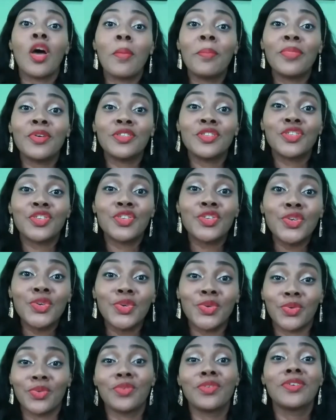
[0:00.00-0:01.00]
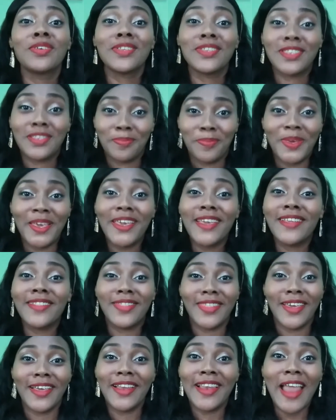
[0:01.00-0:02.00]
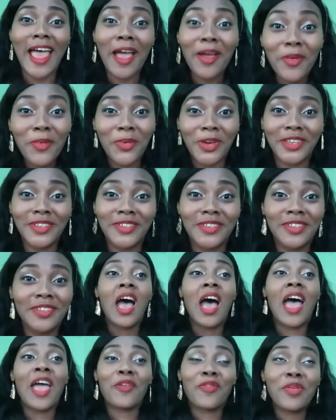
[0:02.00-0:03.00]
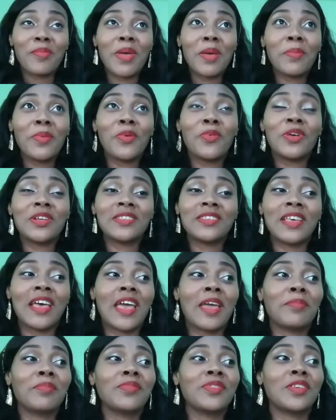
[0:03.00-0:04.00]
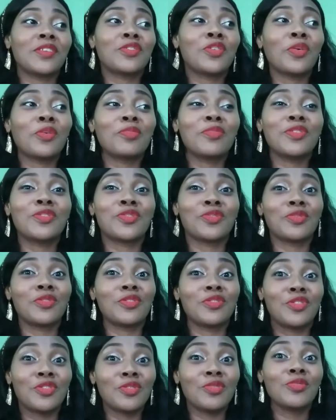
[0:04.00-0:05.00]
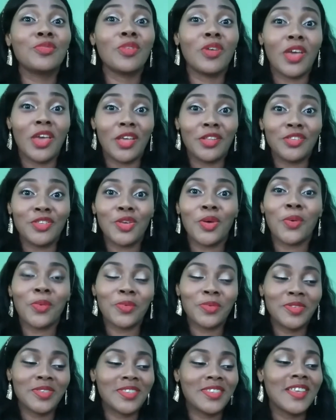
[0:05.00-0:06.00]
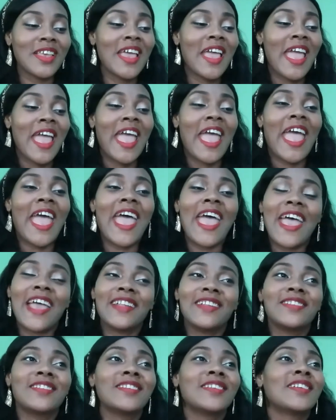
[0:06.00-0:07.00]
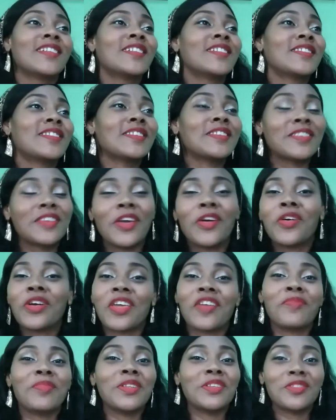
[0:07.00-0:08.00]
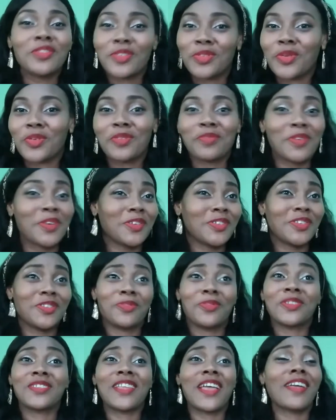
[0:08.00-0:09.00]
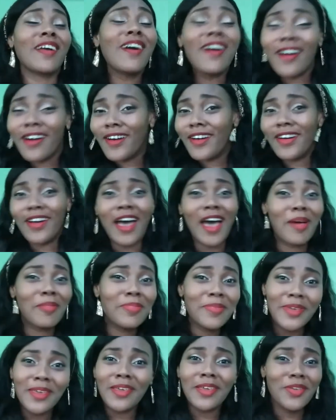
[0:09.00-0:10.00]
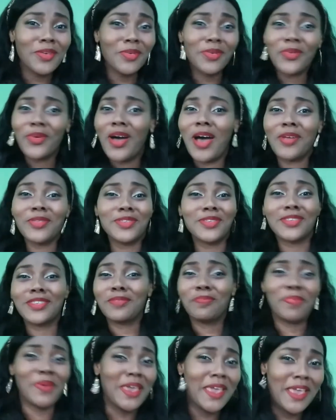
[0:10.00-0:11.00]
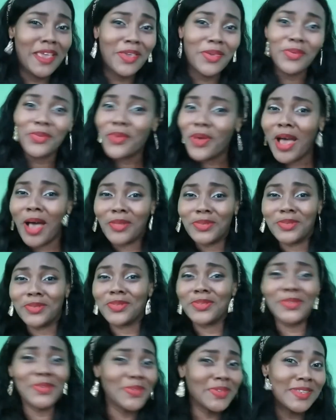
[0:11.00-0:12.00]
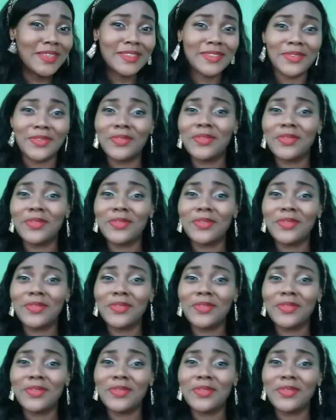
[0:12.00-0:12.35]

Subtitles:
Number two, speak their language. I remember one time they told me to do a toast and this girl gave me this dose because she was like, oh, Abby, you know how to speak, you know how to do this, you